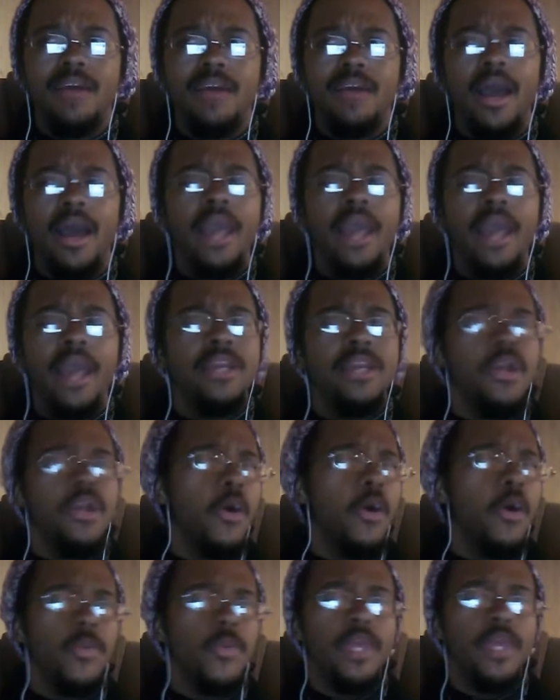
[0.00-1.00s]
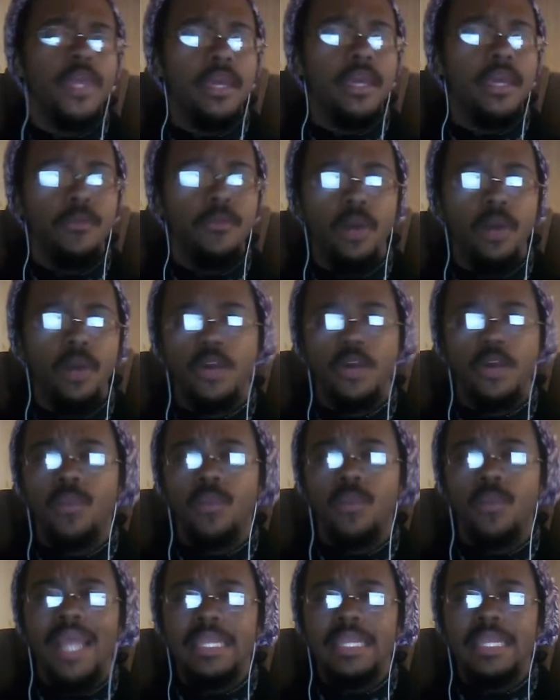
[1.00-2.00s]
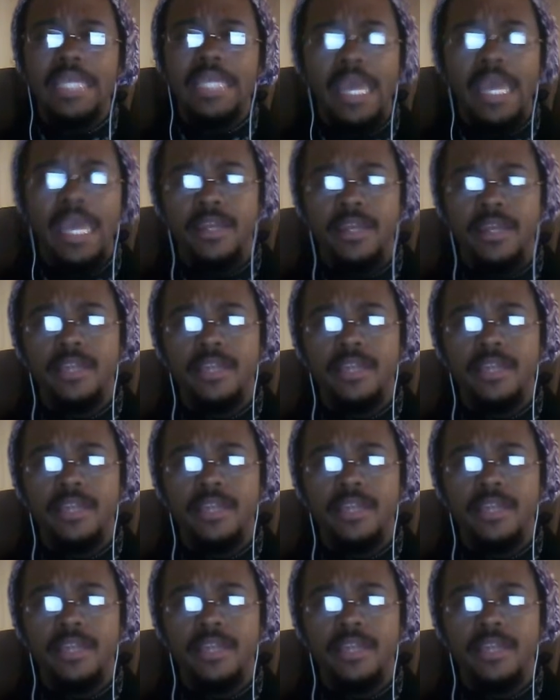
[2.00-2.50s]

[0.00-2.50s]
I know they want to write the ending